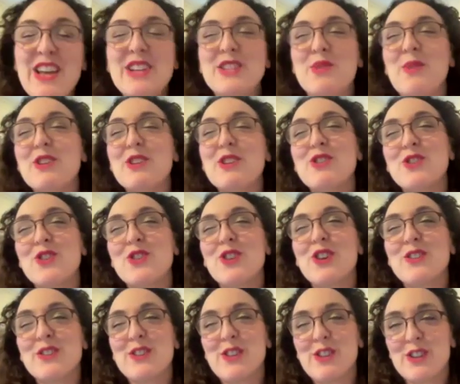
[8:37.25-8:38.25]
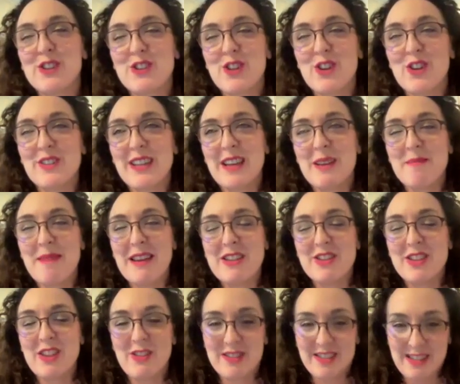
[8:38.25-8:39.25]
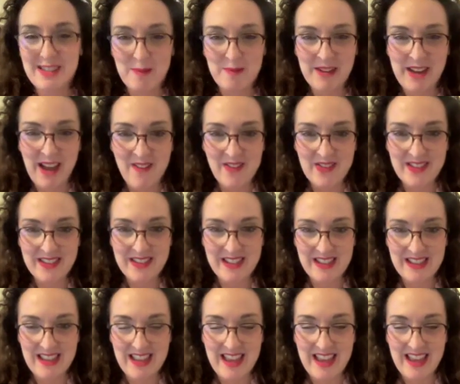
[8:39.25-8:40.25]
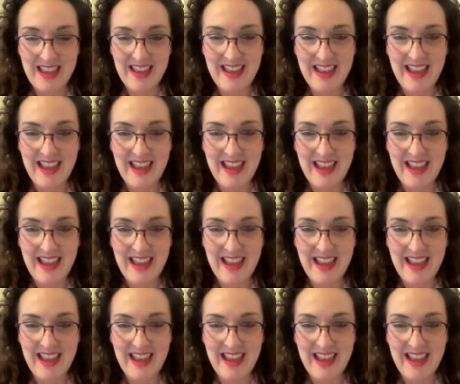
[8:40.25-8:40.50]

So when you do those longer shows, I imagine there are some covers in there,